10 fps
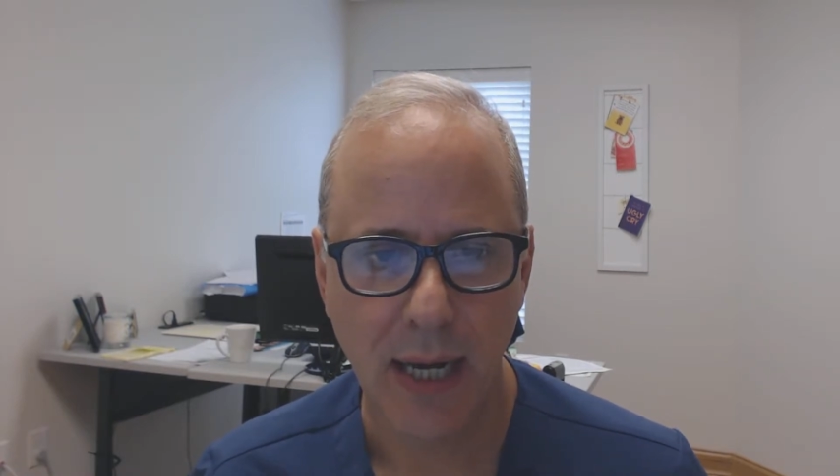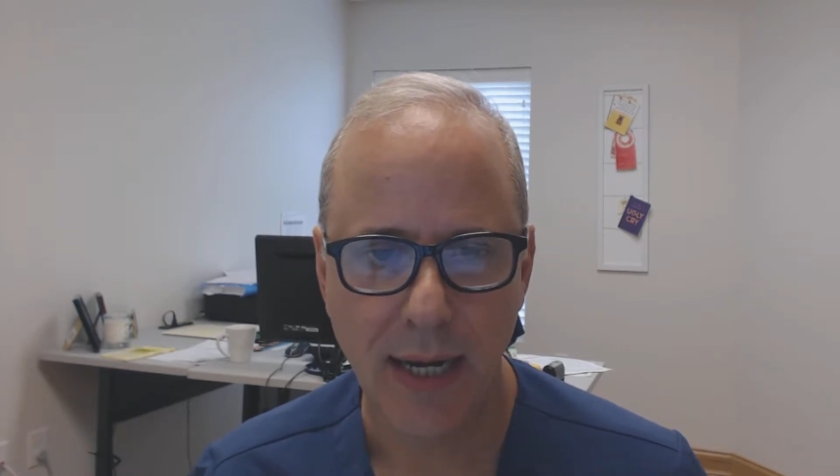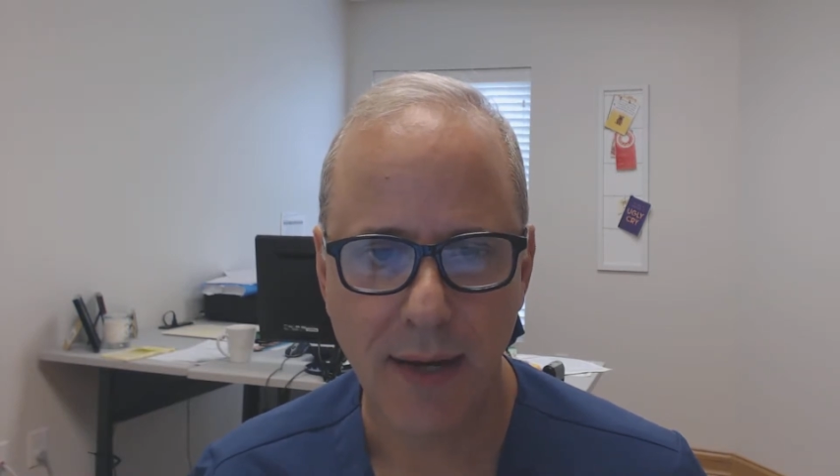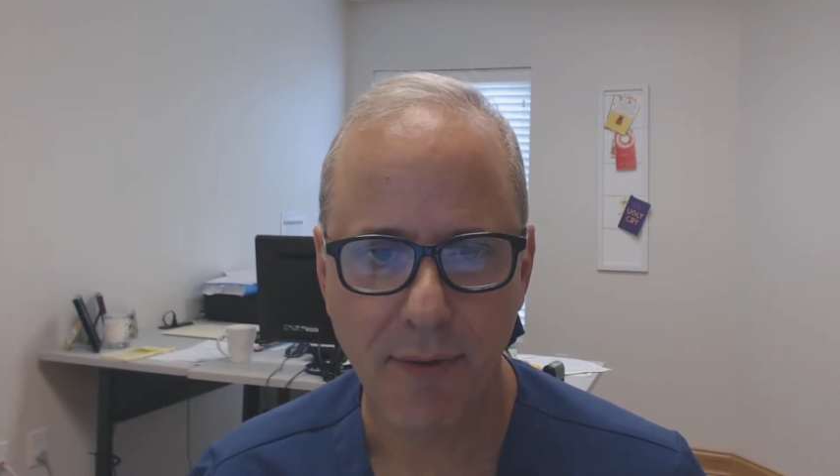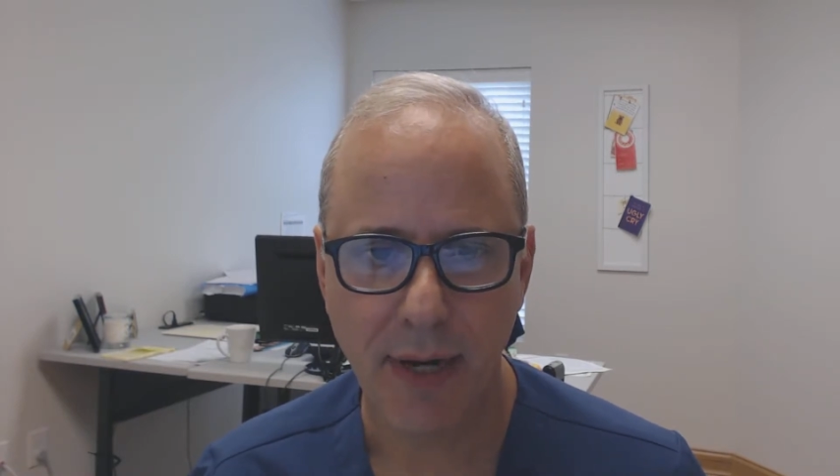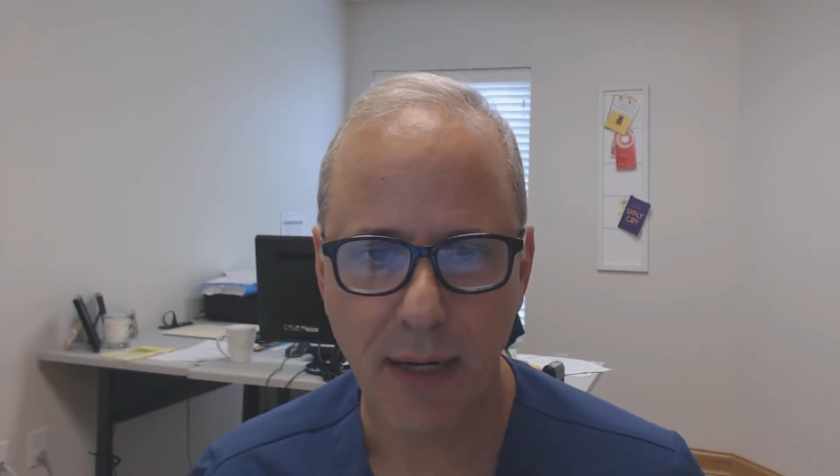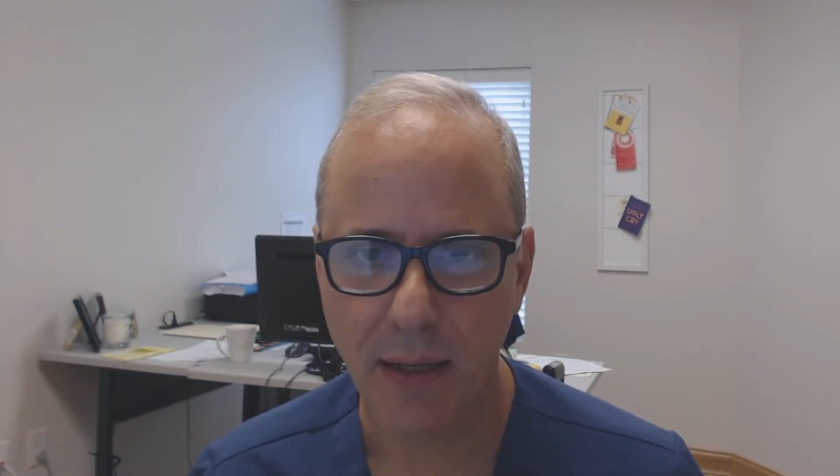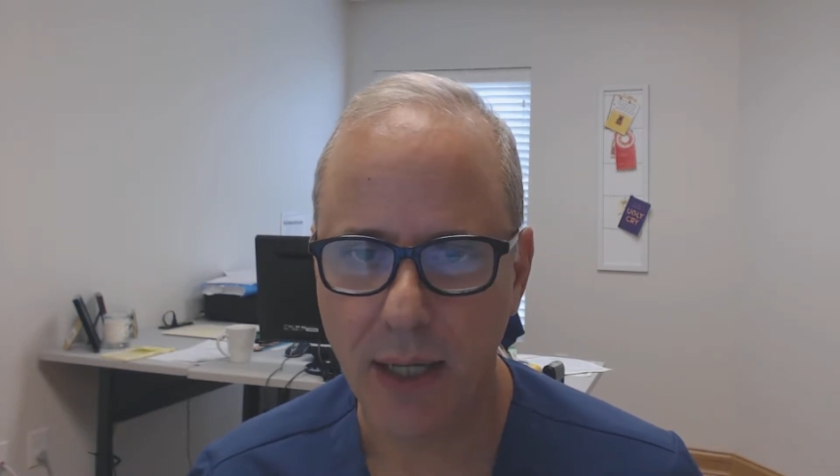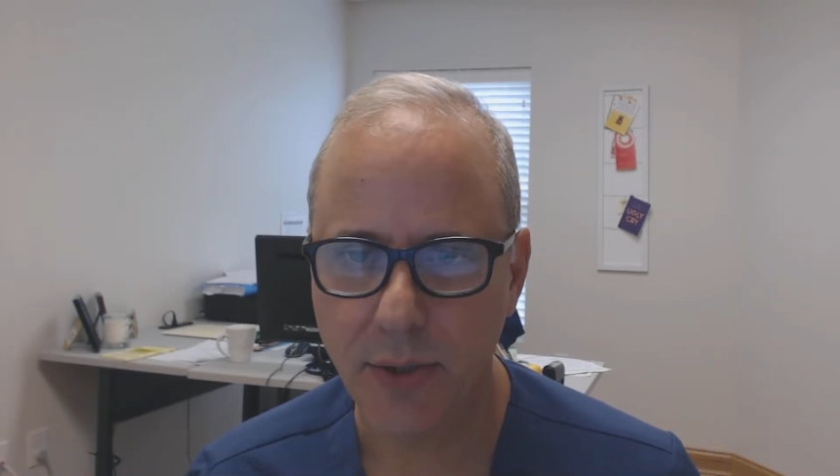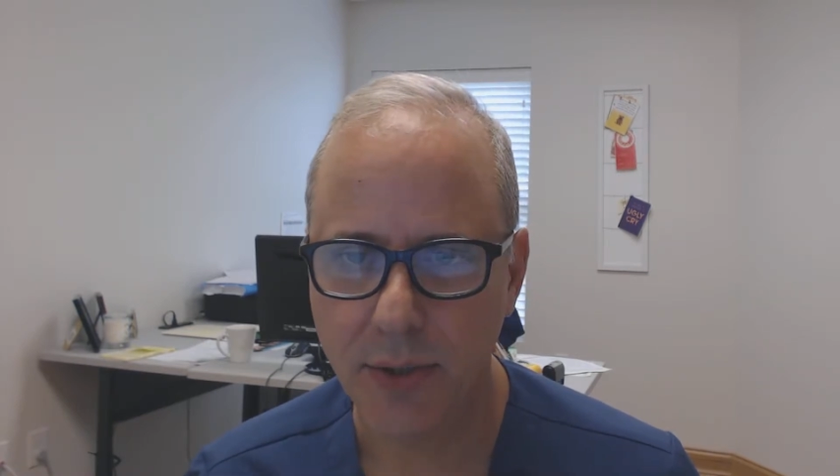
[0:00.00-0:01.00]
I never had a
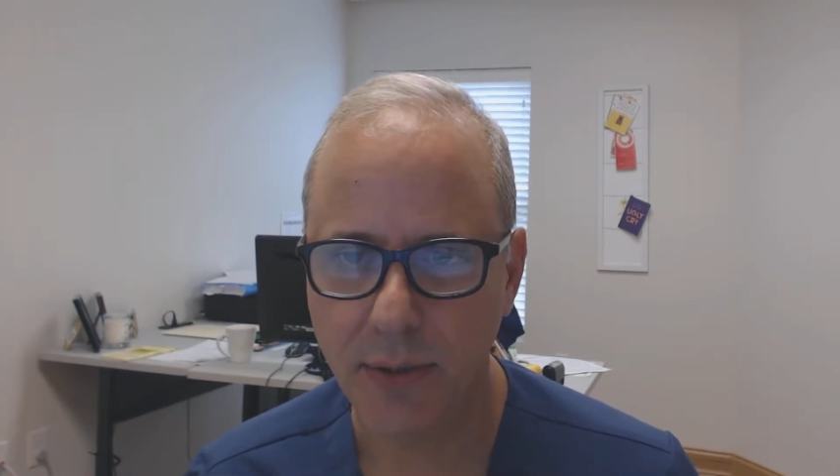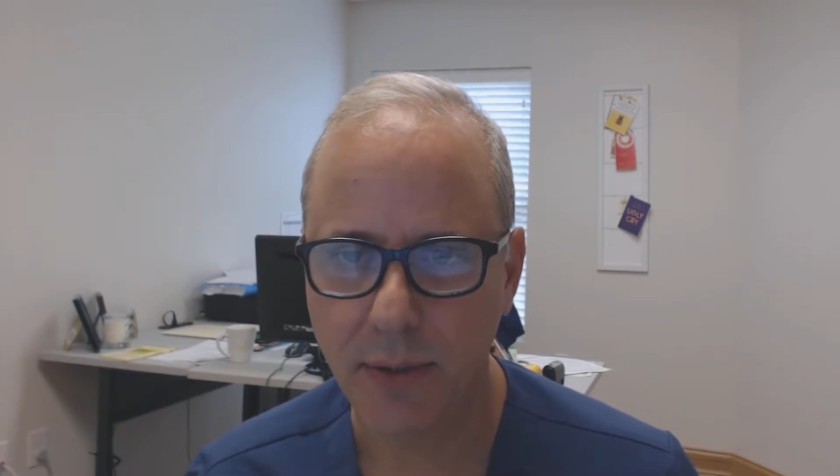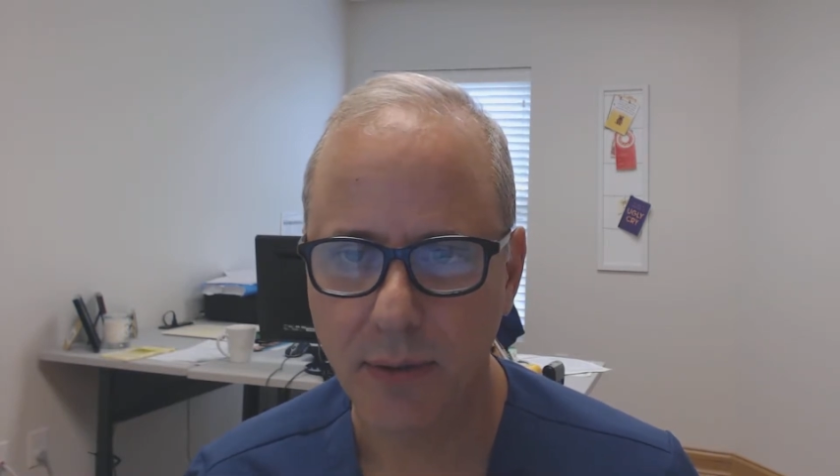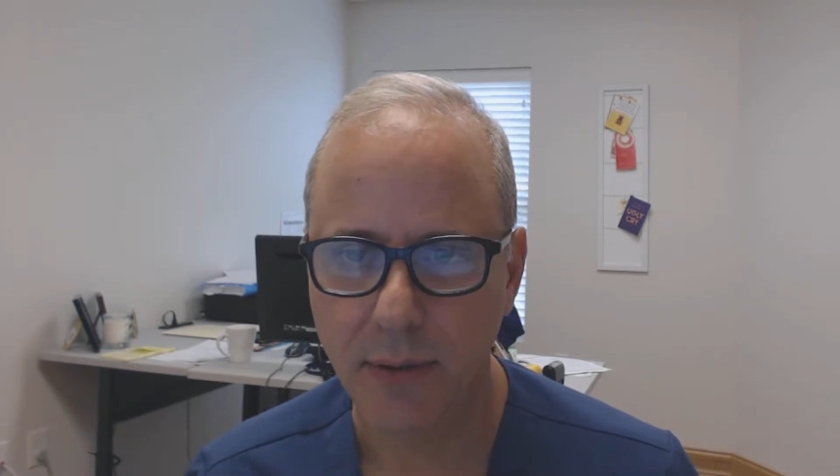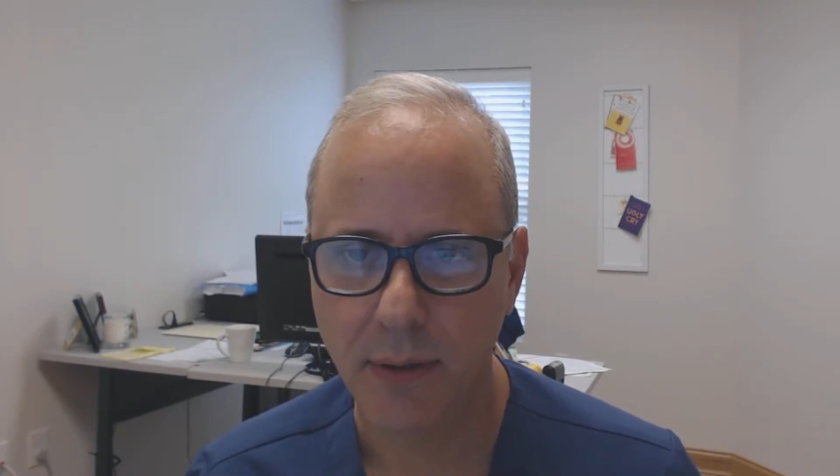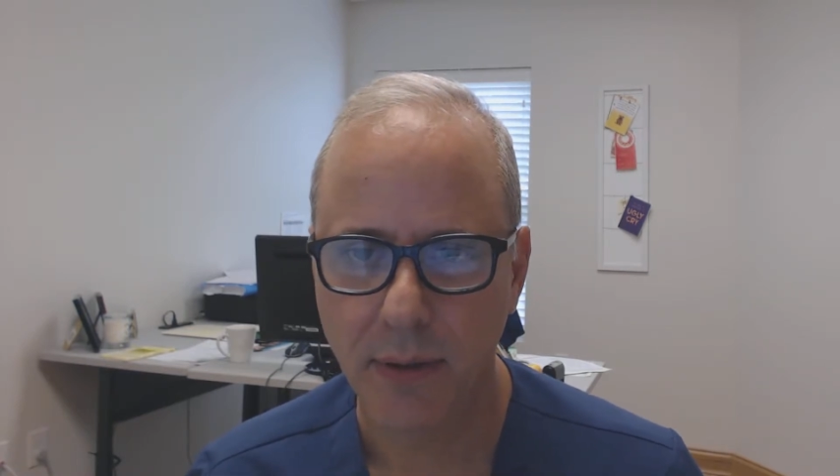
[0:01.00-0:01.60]
lecture,